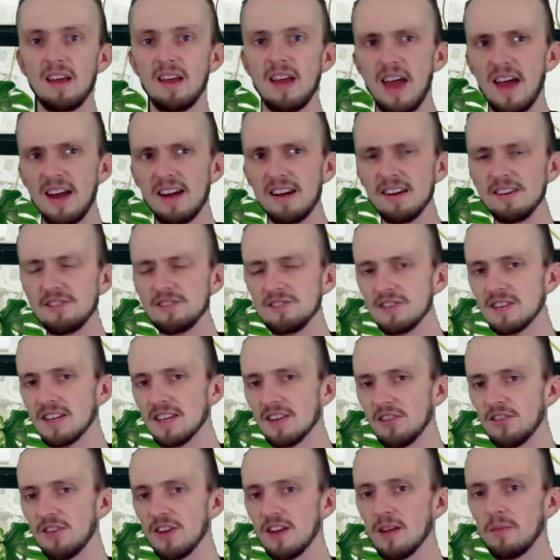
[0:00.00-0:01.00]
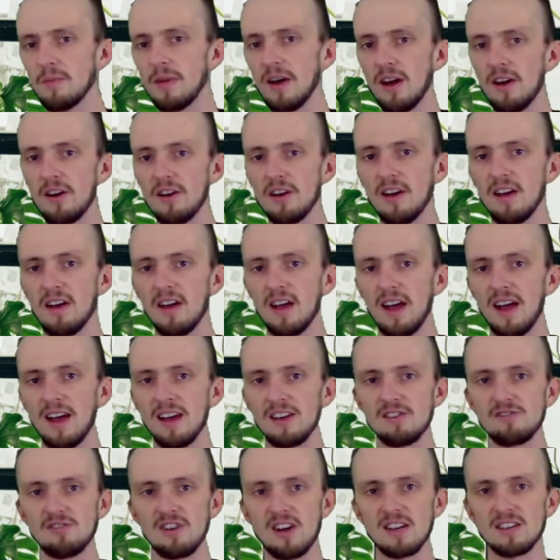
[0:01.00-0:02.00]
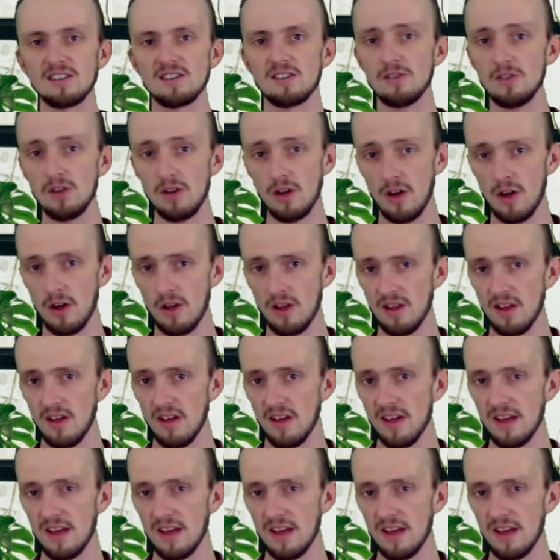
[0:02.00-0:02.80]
And an interesting thing about androstenol